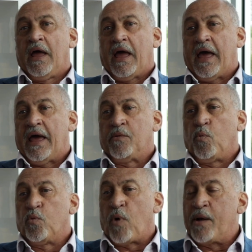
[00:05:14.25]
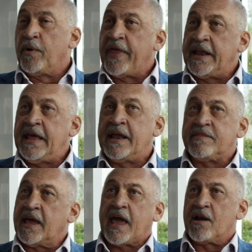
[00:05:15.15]
and right when they need
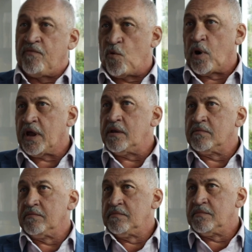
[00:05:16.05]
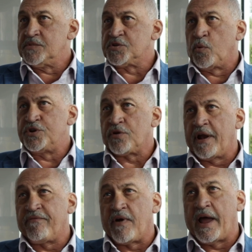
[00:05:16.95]
it, they can't afford it. So we
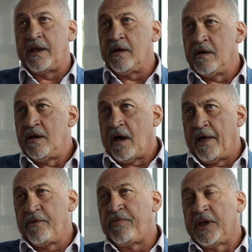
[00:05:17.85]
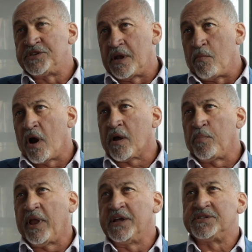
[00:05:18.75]
try to find other things in the
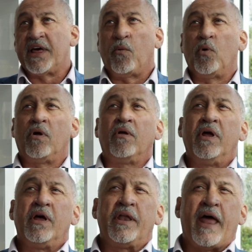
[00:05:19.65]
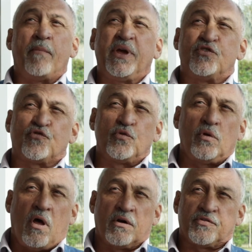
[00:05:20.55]
marketplace that will not be
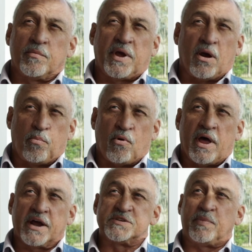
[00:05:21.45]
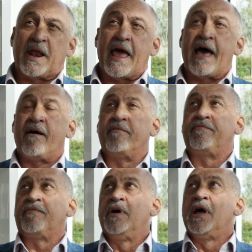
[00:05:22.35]
true long-term care products, but
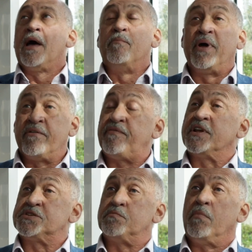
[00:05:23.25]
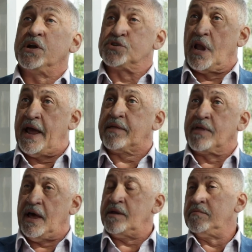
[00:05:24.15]
have benefits much like
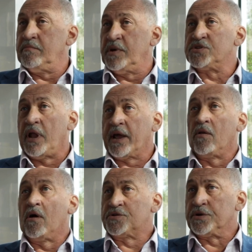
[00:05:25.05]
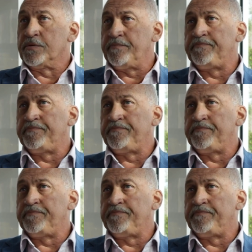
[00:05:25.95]
that, much like long-term.